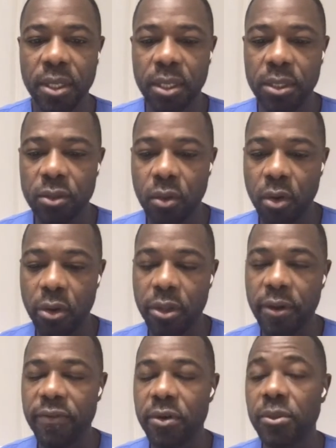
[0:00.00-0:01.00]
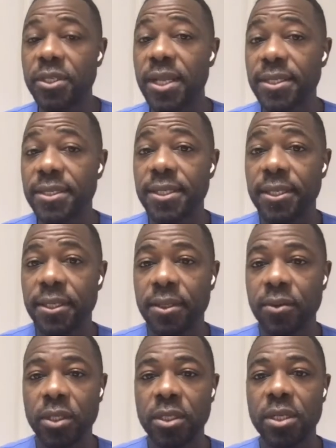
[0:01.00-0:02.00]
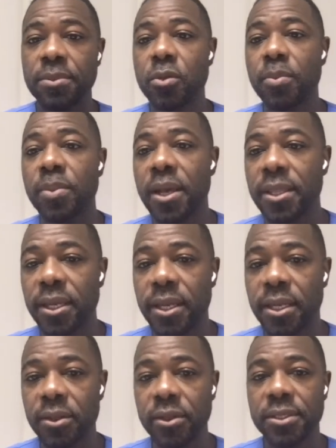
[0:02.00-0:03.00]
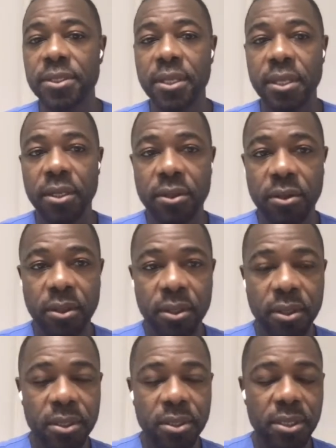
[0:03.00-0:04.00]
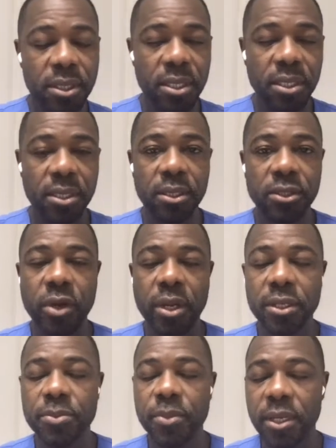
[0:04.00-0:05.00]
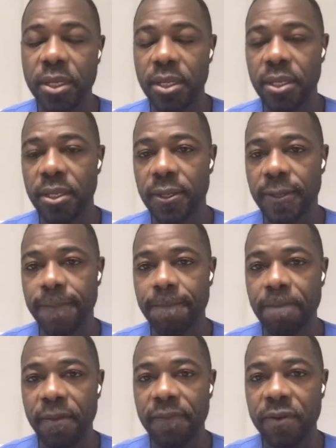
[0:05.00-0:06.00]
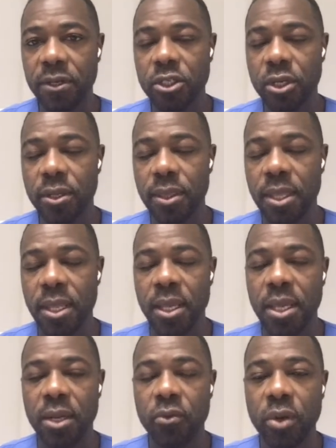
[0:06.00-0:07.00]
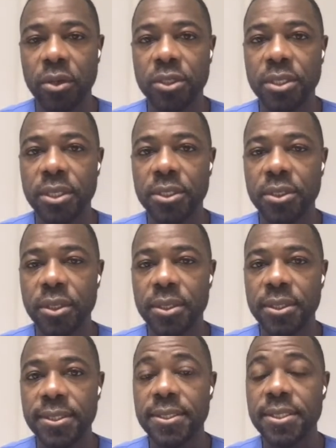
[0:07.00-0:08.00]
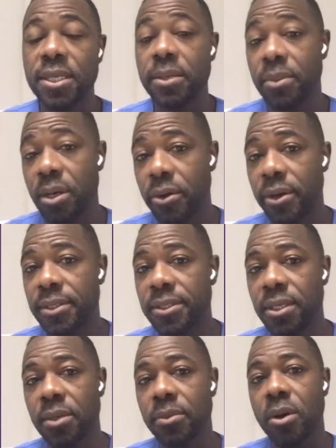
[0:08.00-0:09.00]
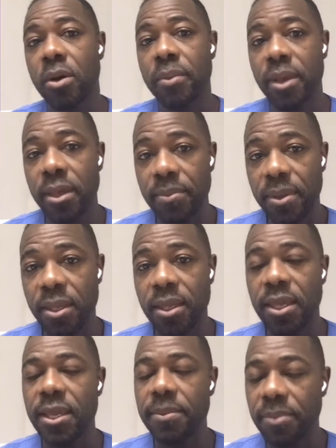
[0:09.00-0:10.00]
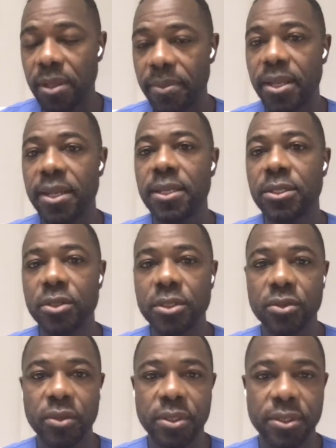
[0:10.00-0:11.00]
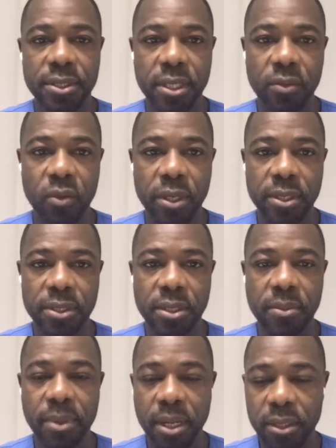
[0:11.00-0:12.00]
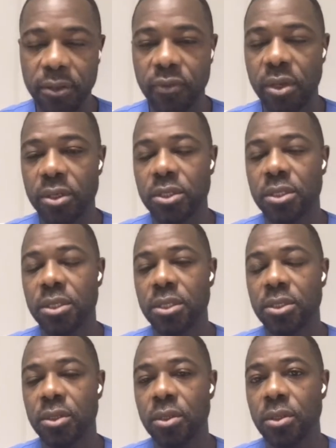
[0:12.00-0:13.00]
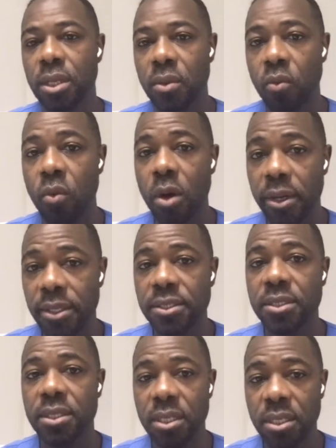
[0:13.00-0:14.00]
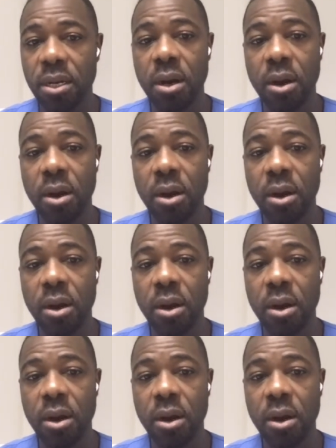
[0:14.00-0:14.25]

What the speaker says: So another modality when it comes to planning and understanding the tricuspid function and regurgitation is CMR, and CMR may be implemented just to understand what is the amount of regurgitation and what is the